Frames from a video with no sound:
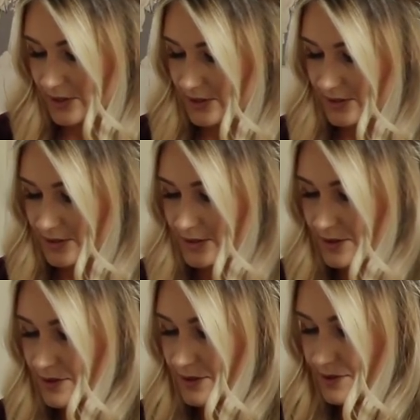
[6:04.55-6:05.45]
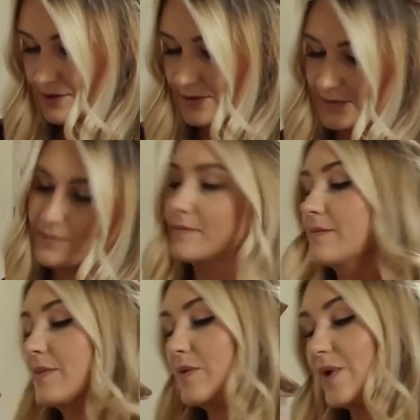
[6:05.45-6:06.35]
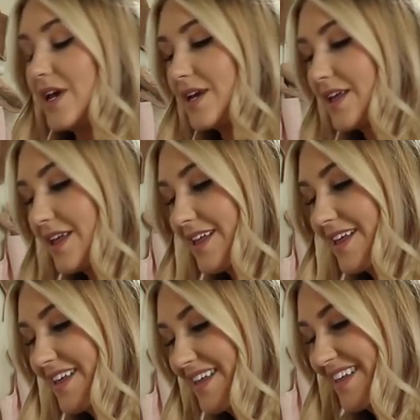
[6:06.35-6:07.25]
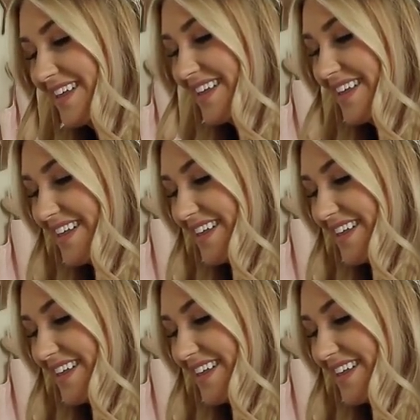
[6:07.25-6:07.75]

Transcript: White shoes. What? White shoes.